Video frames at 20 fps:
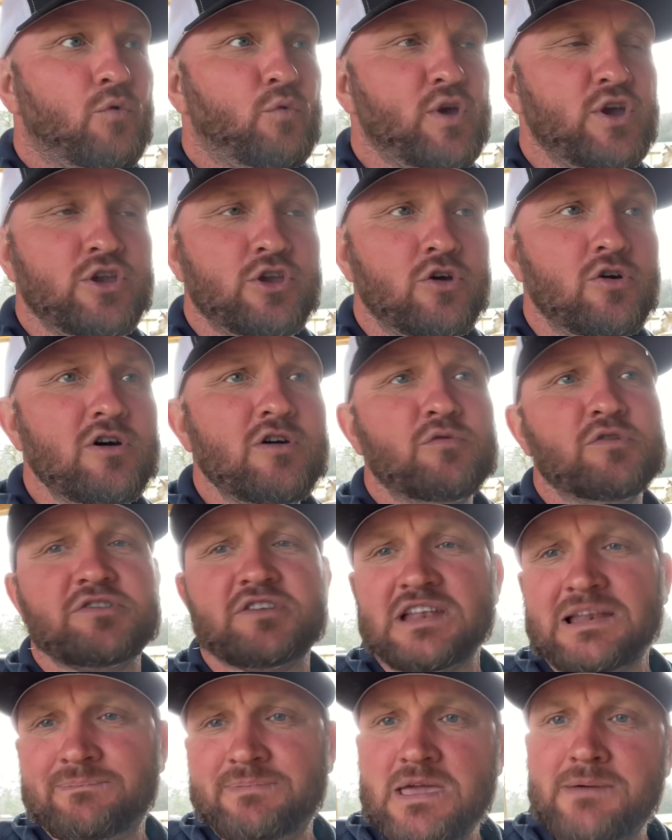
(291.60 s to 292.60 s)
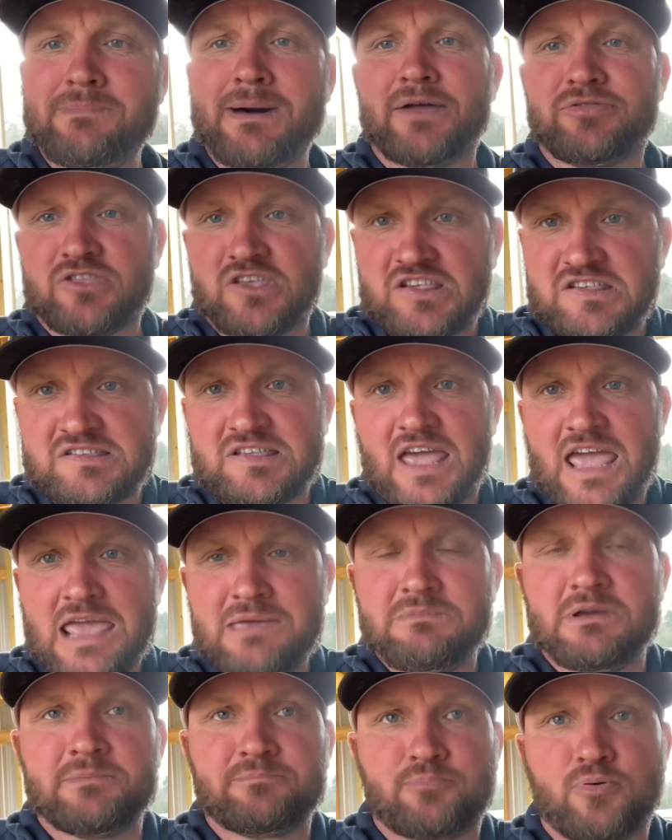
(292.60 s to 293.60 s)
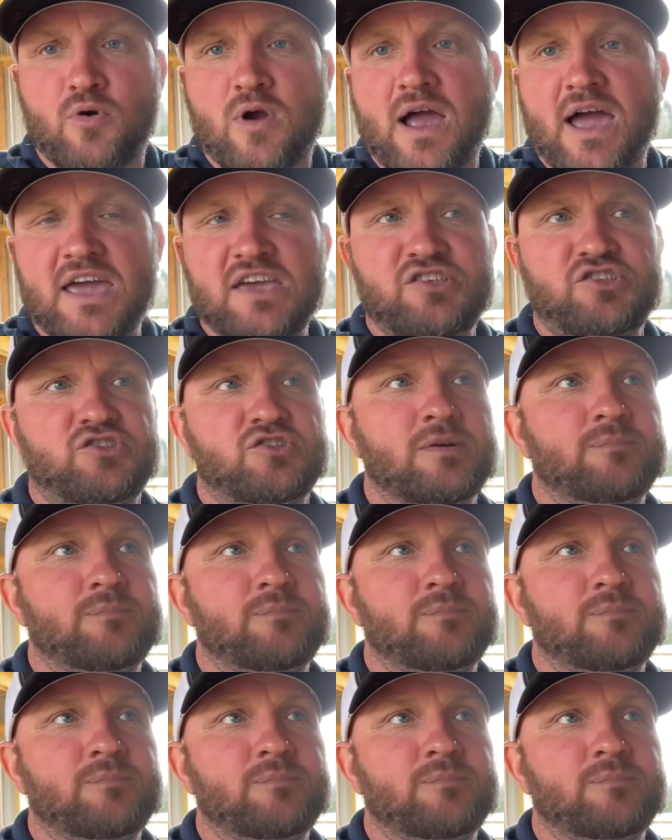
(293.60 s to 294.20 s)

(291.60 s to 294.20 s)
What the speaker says: knew it was going to be about the same in price.